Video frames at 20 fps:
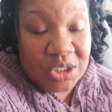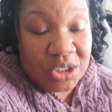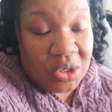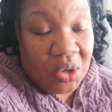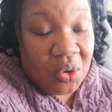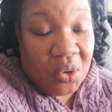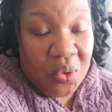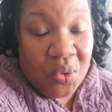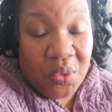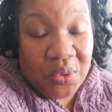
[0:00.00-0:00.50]

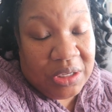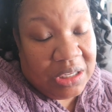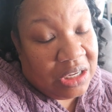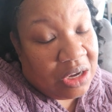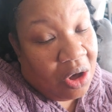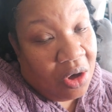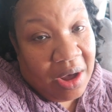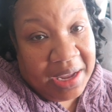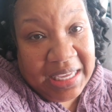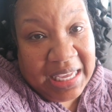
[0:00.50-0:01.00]
So
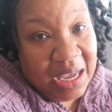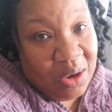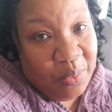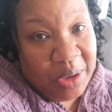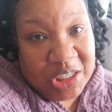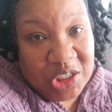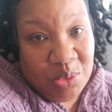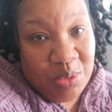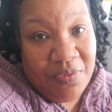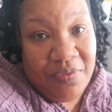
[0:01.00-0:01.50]
y'all, I can't
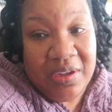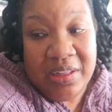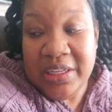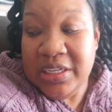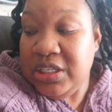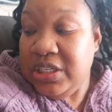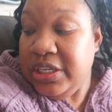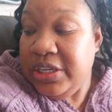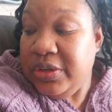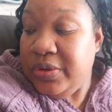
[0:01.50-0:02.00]
wait to reveal
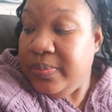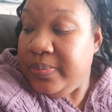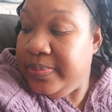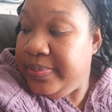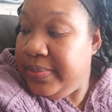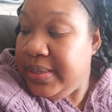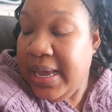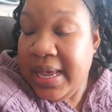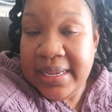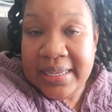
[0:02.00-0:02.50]
it to you.
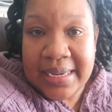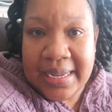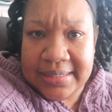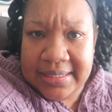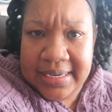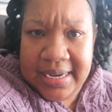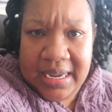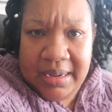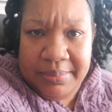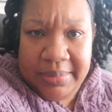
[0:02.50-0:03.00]

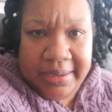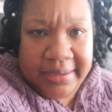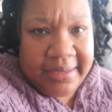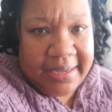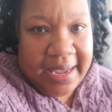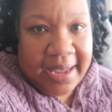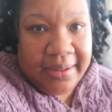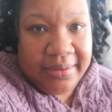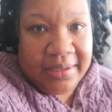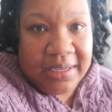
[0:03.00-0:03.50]
Not today, but
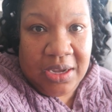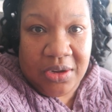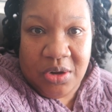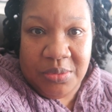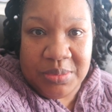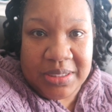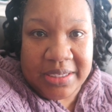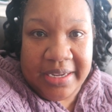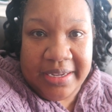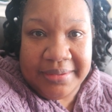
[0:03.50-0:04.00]
yeah, y'all
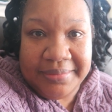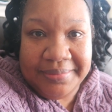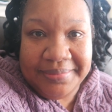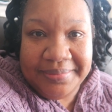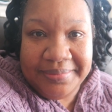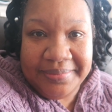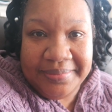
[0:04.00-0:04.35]
know what I'm saying.